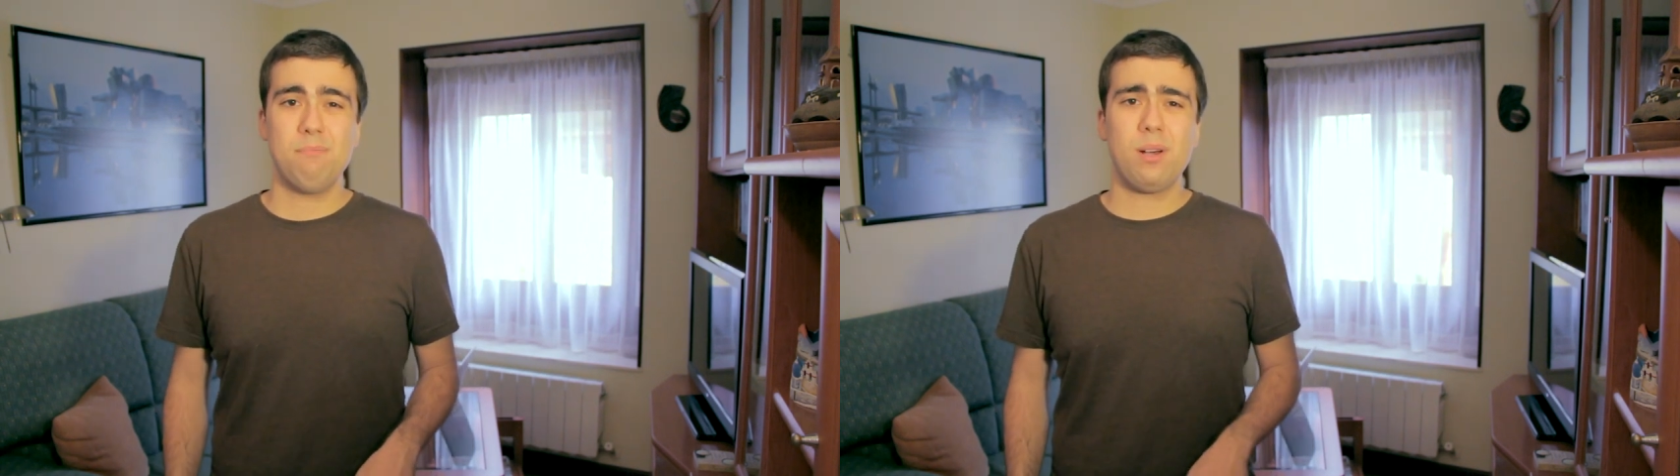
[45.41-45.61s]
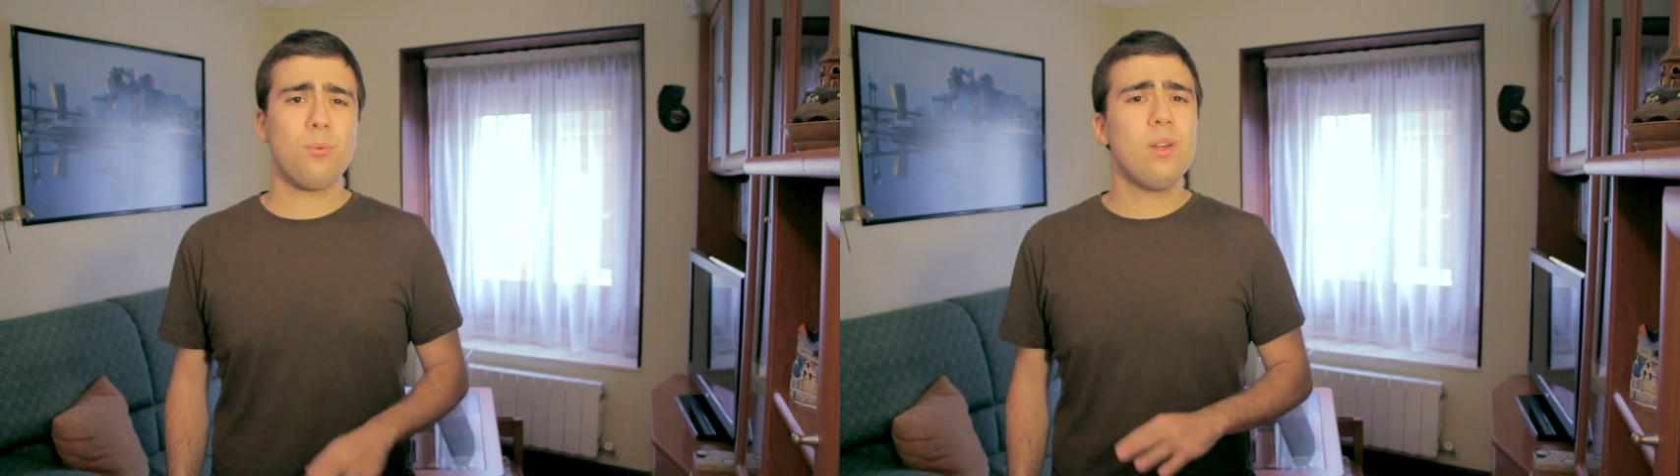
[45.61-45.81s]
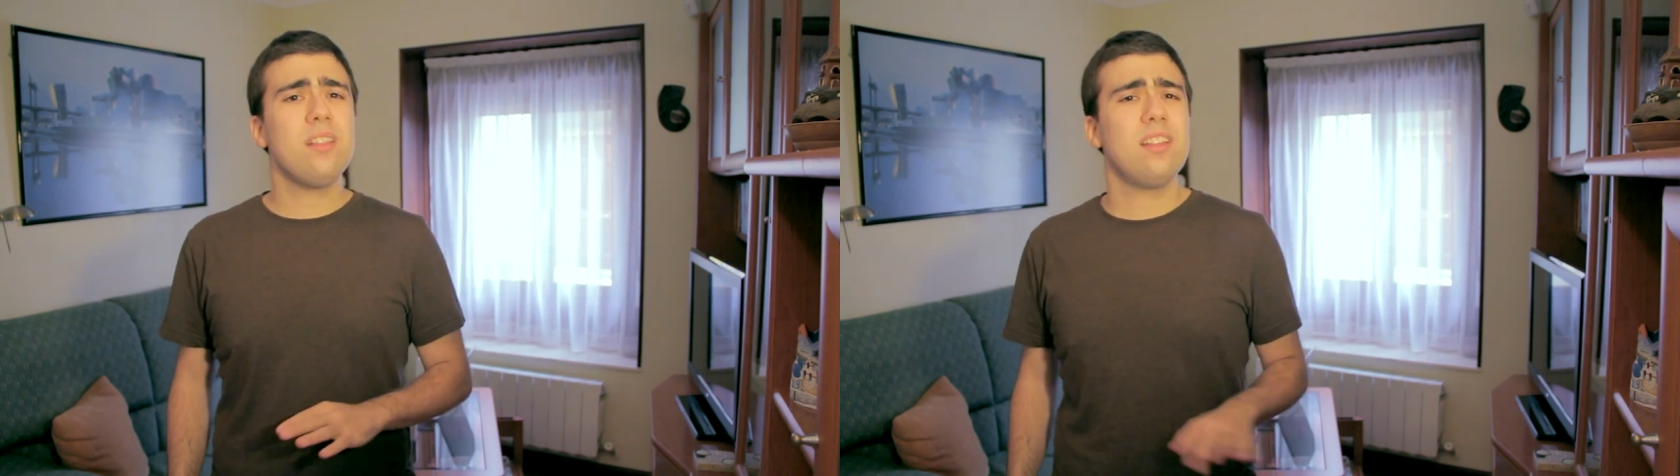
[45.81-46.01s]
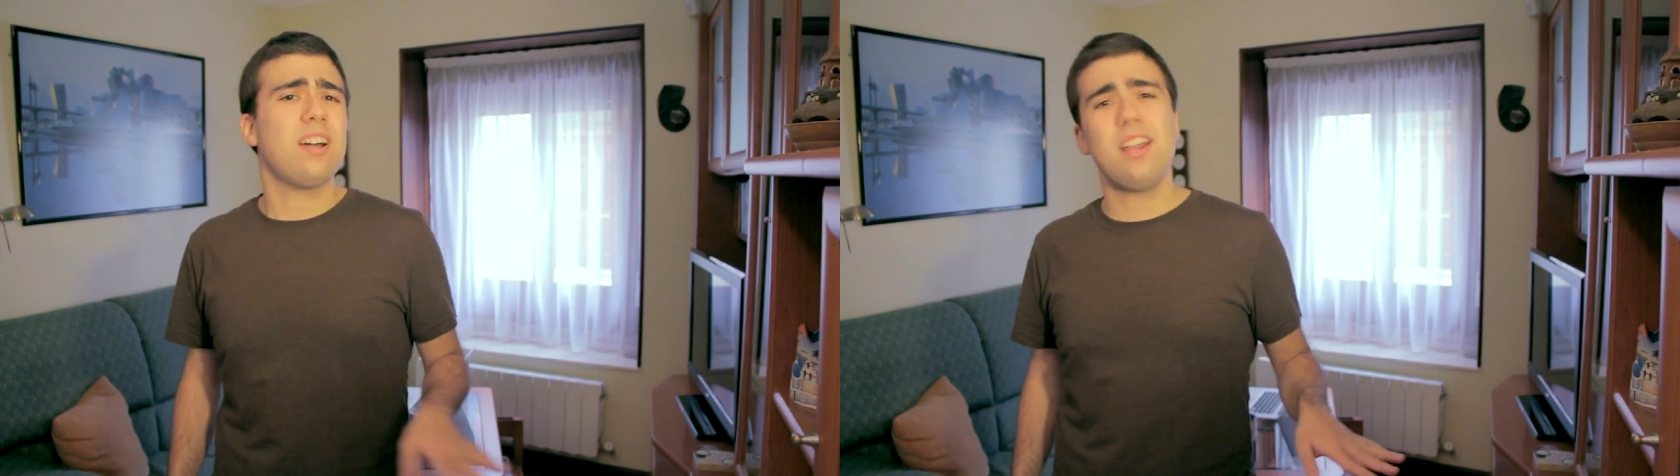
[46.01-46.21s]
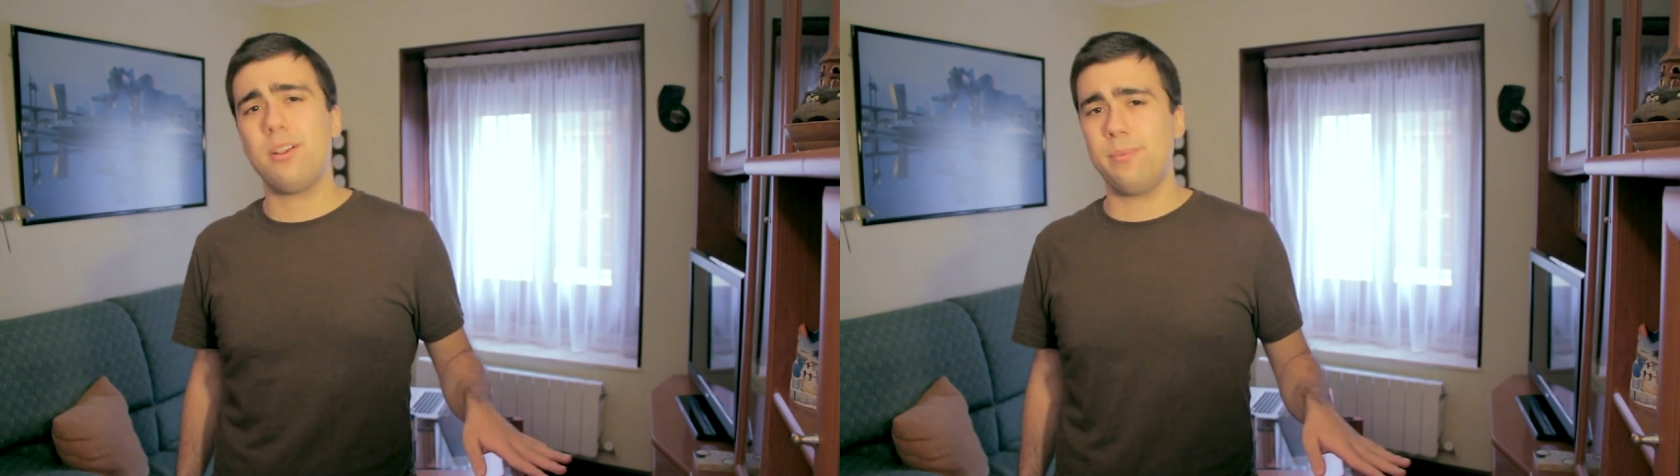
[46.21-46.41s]
but whether they
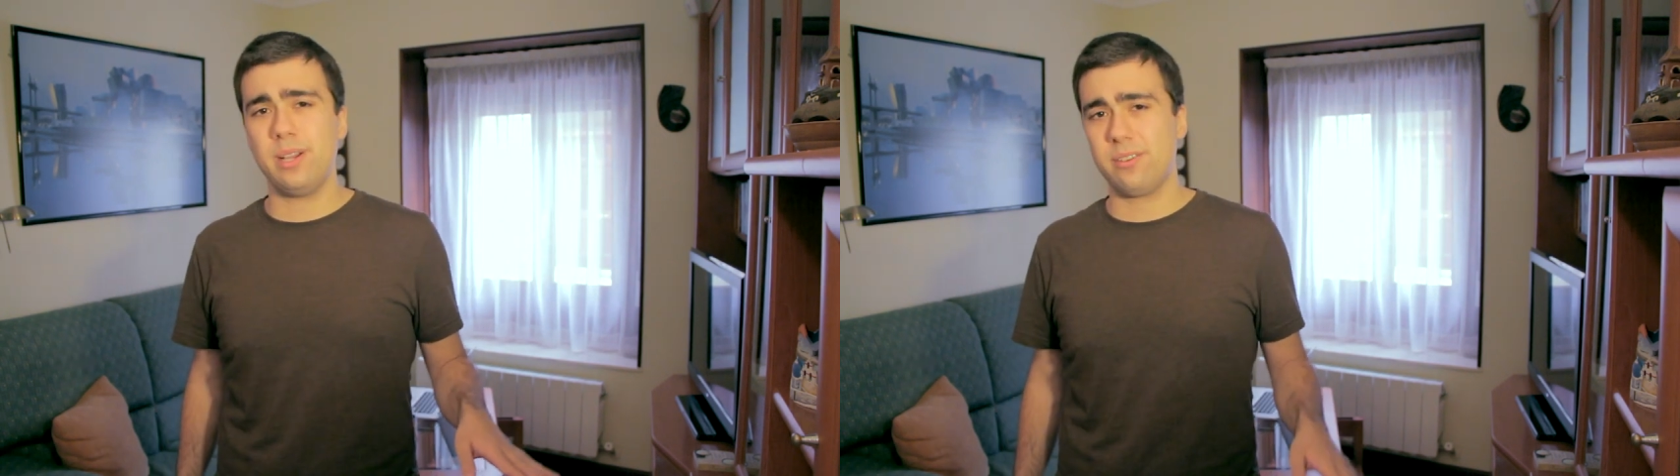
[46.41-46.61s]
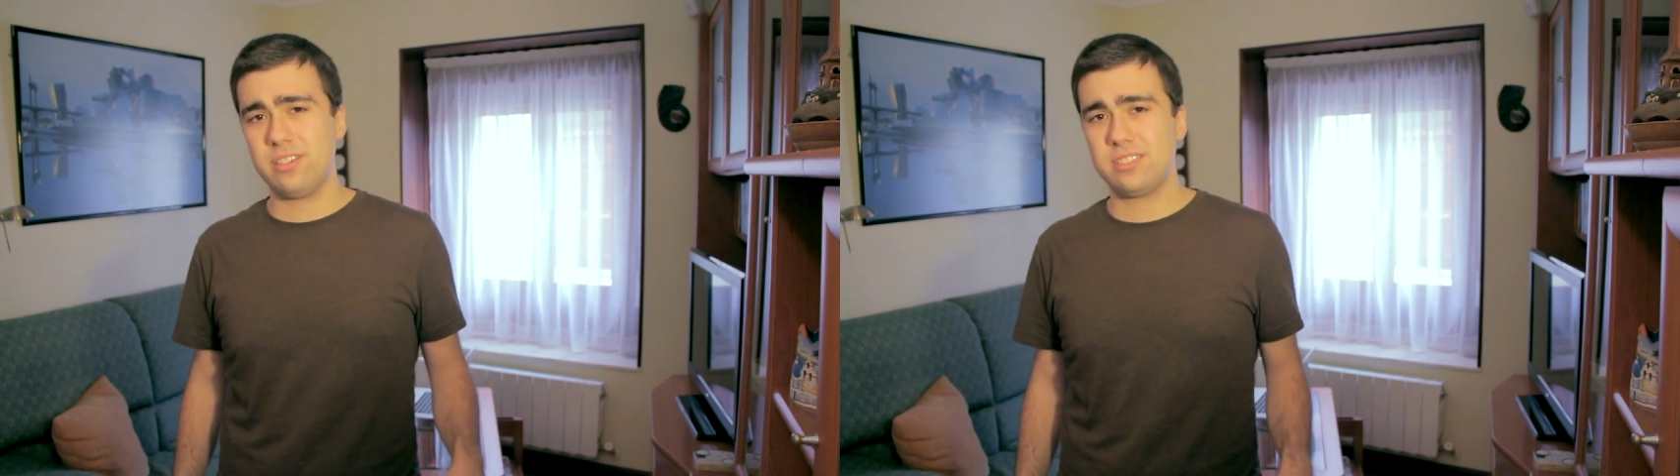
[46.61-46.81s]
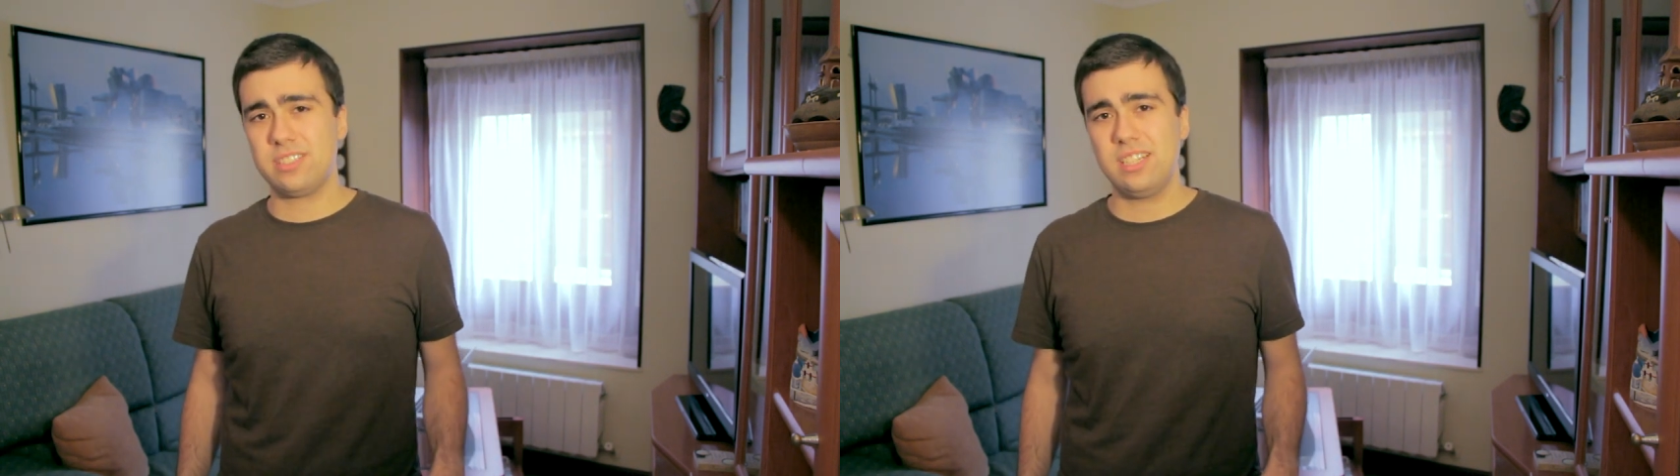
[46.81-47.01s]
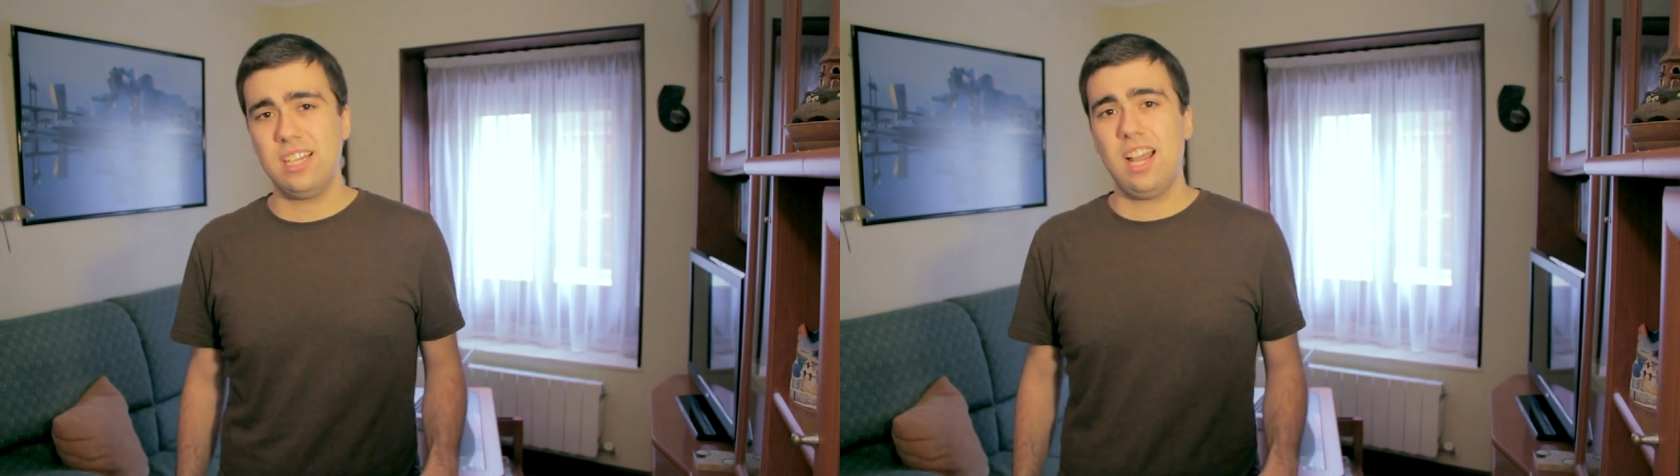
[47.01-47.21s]
hire me or not,